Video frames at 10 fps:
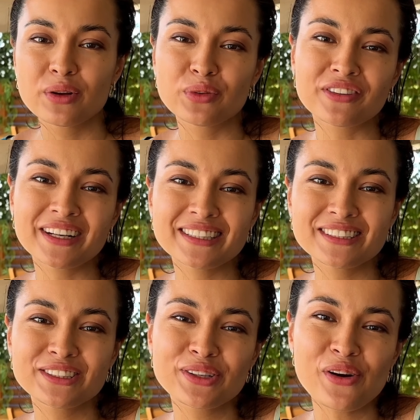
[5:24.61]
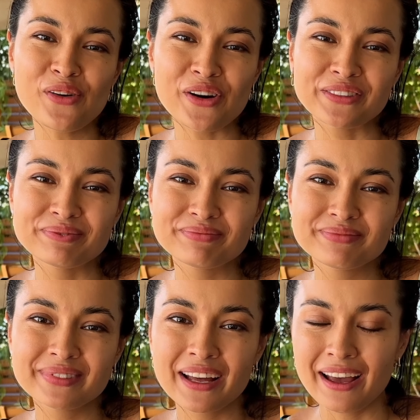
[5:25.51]
we're ready to go on.
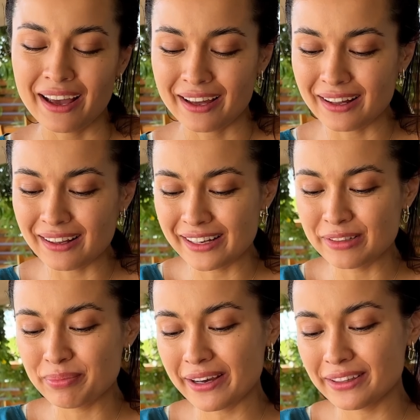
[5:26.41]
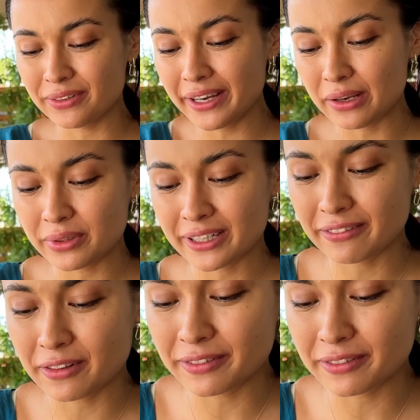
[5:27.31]
And, uh, and by the way, we have a